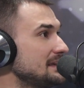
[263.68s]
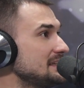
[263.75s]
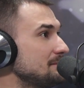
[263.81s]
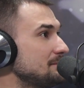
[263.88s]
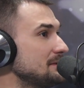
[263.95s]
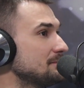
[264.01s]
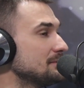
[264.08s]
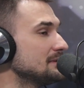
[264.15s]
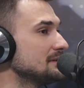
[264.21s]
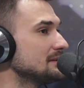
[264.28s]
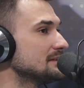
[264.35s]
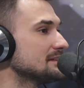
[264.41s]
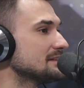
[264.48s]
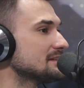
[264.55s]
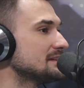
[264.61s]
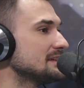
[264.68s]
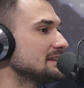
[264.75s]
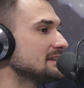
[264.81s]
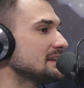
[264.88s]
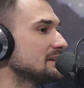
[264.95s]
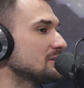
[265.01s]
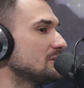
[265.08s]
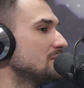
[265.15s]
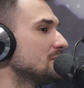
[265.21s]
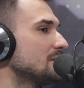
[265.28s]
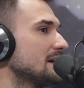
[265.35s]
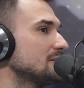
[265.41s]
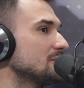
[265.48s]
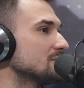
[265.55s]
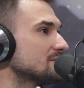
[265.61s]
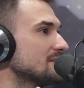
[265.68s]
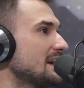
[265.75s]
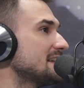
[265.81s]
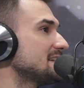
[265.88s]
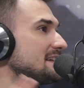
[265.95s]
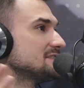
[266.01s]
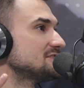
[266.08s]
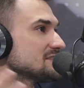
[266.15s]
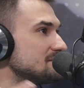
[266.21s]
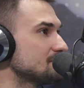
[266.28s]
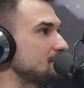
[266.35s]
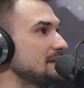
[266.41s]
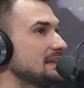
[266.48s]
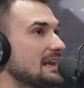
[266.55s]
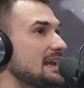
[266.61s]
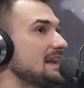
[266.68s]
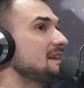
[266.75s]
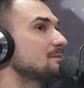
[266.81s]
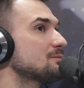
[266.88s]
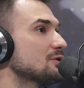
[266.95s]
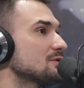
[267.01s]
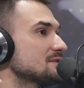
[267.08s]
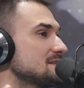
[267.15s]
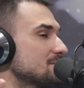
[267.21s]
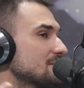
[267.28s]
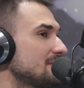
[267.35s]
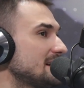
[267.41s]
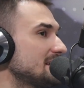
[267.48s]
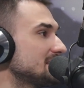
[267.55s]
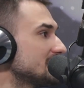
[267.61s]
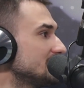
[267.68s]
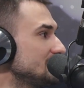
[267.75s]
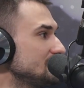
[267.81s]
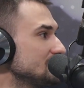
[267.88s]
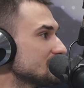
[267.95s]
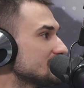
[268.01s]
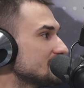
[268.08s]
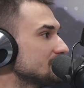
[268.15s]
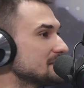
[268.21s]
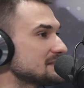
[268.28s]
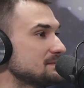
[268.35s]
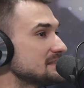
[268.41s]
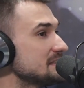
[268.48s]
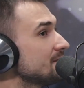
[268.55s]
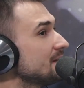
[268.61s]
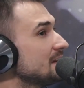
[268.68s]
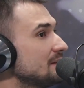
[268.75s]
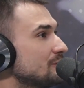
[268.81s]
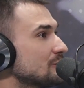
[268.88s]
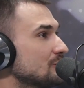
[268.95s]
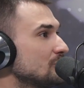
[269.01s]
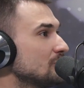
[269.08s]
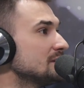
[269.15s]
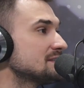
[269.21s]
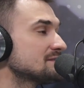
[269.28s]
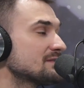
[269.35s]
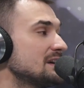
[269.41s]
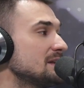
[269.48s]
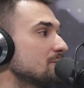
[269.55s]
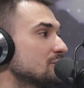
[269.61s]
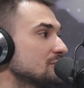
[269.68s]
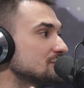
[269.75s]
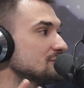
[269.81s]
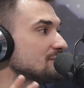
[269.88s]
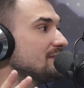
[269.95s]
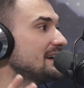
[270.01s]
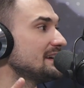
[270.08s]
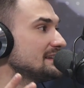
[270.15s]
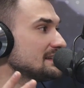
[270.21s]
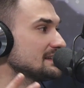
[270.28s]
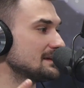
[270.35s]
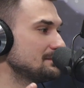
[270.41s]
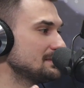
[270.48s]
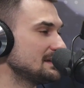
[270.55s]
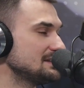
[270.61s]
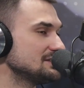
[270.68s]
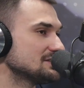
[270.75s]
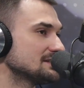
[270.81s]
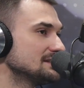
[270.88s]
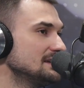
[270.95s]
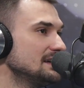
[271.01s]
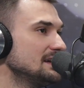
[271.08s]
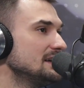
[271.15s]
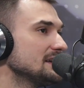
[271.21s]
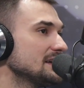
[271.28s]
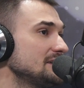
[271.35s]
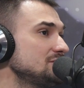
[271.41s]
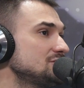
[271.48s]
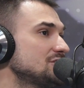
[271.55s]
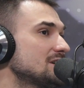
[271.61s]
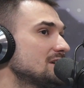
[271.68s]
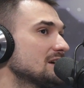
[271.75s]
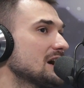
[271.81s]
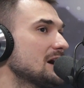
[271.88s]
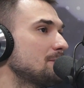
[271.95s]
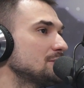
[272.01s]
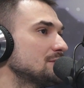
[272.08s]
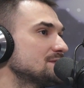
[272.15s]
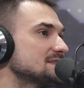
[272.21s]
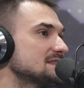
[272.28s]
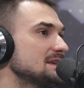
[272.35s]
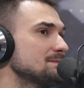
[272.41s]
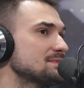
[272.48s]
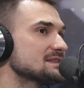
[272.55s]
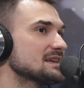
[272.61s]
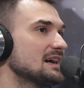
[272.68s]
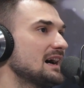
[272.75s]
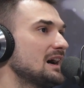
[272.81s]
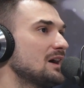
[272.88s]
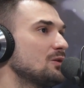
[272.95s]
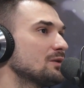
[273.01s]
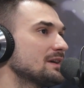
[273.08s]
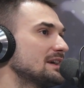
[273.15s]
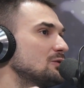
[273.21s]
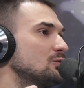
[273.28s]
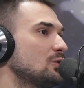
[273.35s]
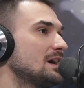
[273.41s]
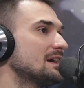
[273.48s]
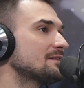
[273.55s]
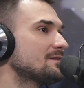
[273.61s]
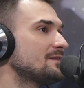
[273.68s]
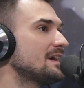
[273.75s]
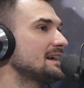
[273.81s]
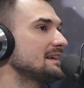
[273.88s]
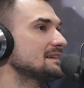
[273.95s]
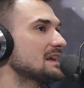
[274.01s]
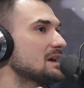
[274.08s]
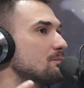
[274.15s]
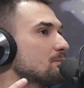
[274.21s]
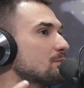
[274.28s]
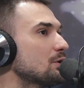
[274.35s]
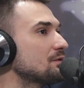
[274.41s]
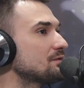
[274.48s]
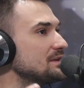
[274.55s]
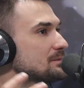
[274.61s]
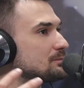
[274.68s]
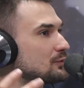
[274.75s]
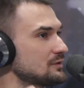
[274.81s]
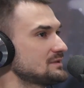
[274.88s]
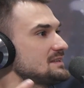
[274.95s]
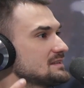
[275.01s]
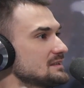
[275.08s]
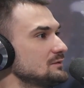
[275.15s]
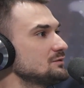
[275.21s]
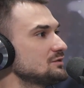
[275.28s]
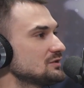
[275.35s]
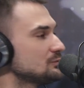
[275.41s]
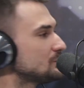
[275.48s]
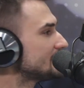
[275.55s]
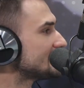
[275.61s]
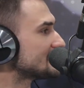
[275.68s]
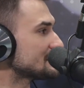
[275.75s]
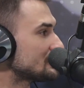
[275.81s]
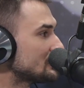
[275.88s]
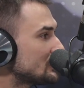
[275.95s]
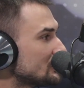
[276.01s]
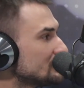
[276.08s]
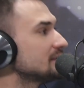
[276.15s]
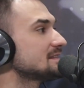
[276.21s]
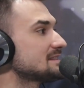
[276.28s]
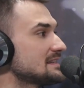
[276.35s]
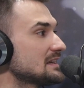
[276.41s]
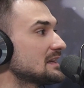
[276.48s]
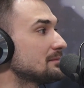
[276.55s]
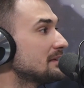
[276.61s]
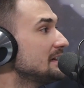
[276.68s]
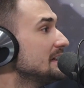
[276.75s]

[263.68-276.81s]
Many people think that I can just pick any proxy provider and use it, but specifically for Google, it's really important to find that combination. Can you share a couple of tips? How can one find a perfect proxy solution with their current setup?